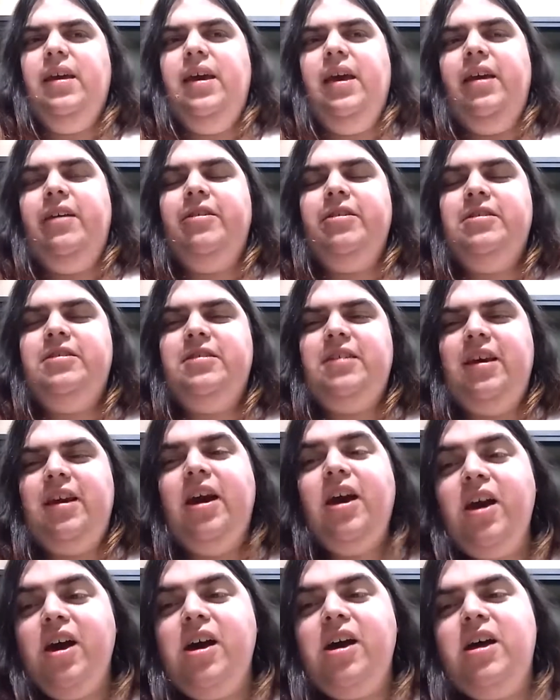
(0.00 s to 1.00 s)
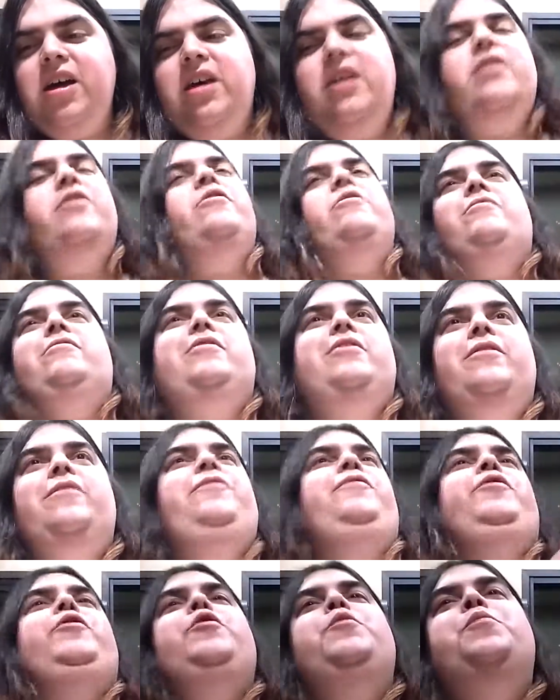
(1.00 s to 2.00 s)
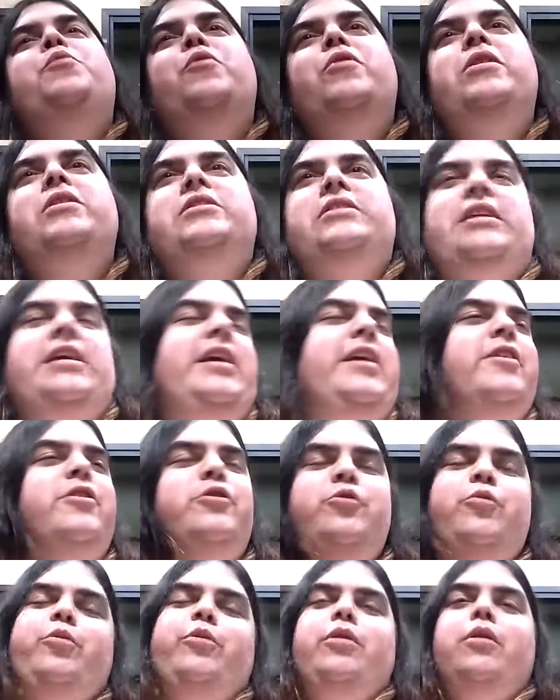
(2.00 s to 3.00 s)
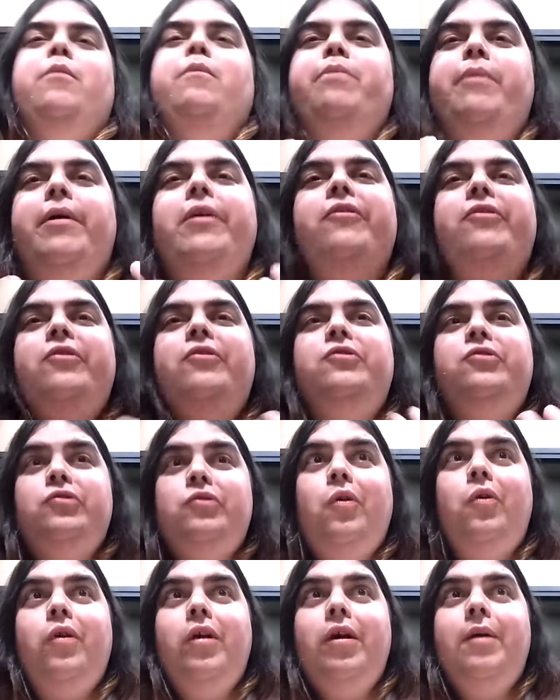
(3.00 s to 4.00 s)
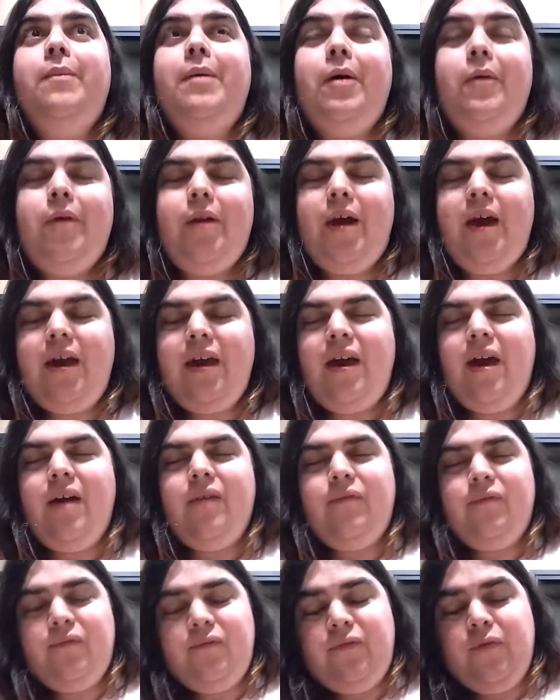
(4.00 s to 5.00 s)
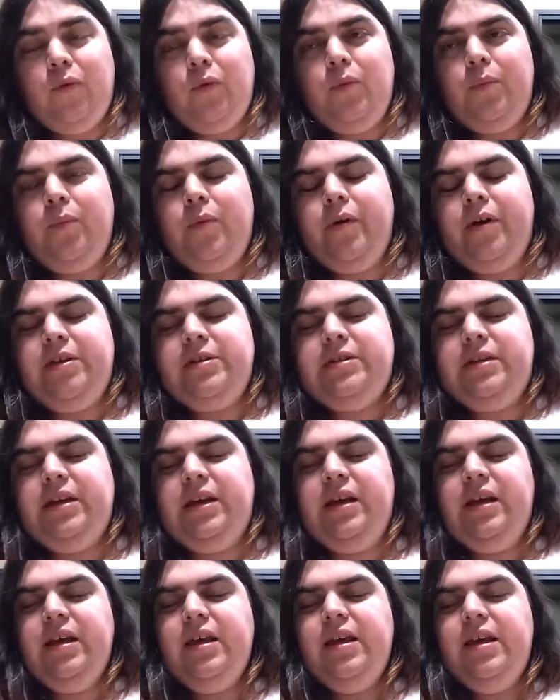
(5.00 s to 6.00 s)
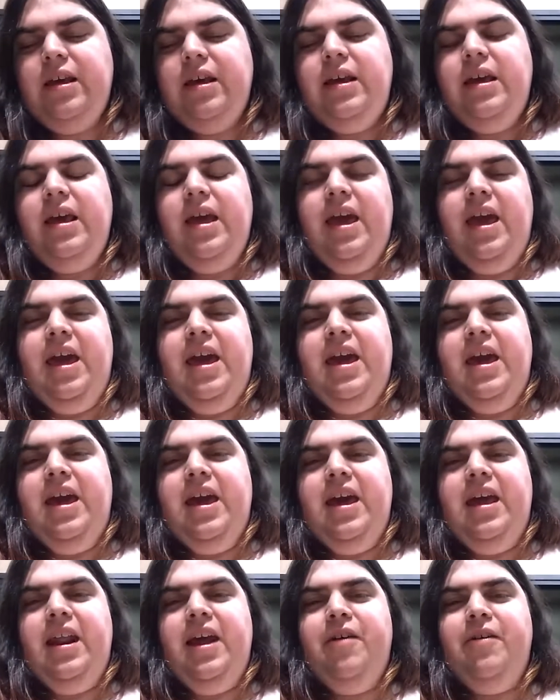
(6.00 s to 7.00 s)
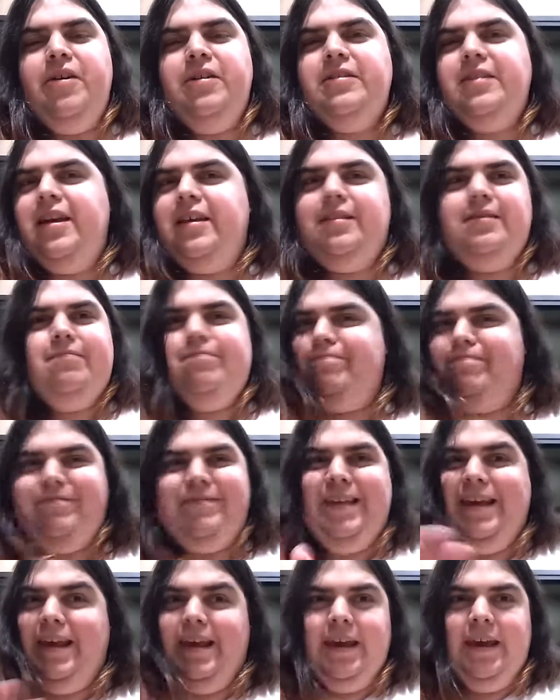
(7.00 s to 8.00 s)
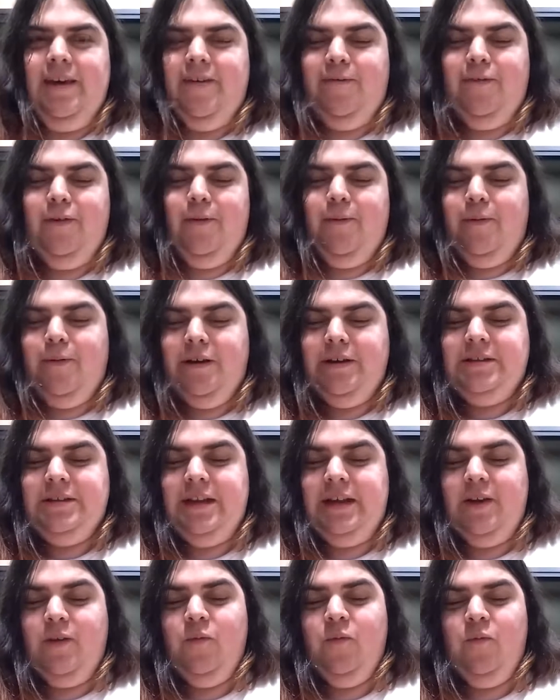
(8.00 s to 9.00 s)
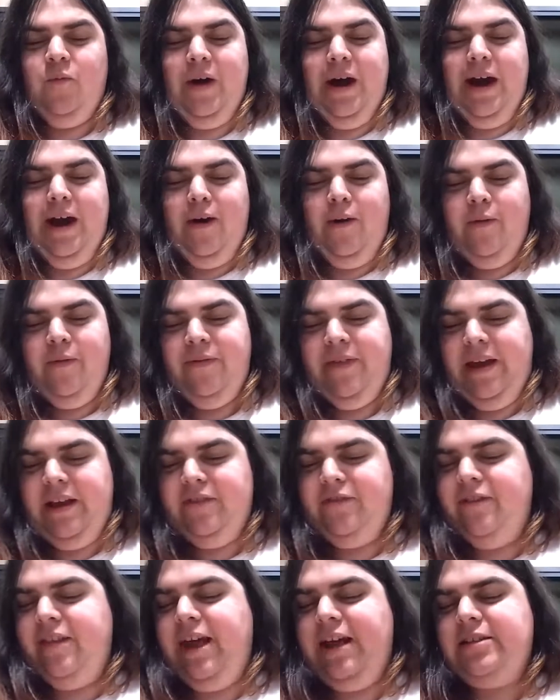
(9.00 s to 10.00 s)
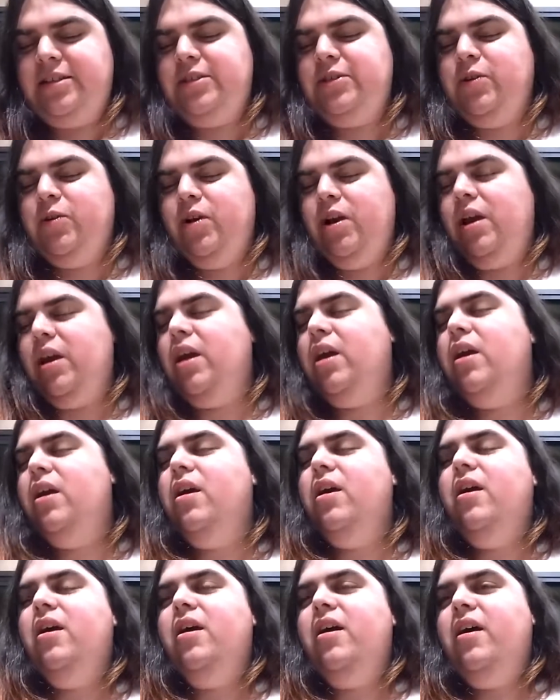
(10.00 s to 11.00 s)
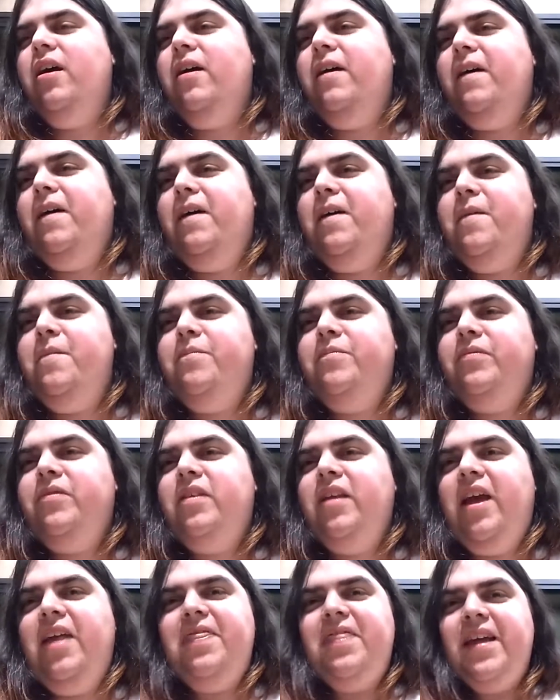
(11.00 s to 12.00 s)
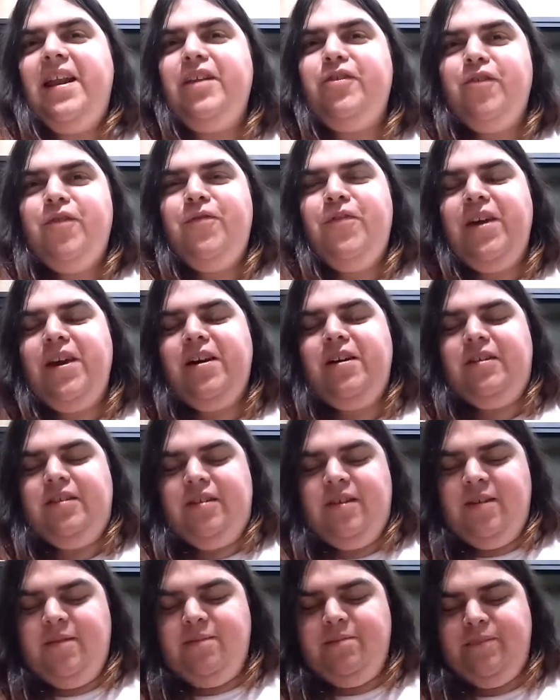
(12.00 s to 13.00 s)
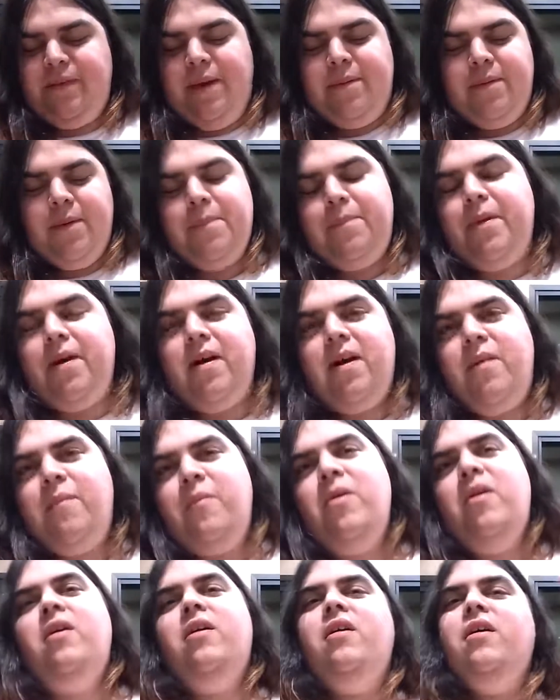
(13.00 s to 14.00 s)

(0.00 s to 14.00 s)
And Chris is like, food poisoning. Here's a really embarrassing story about when I got food poisoning. And Irene's like, dang it, food poisoning. Wow, thanks for that story. And then it's revealed, bum, bum, bum,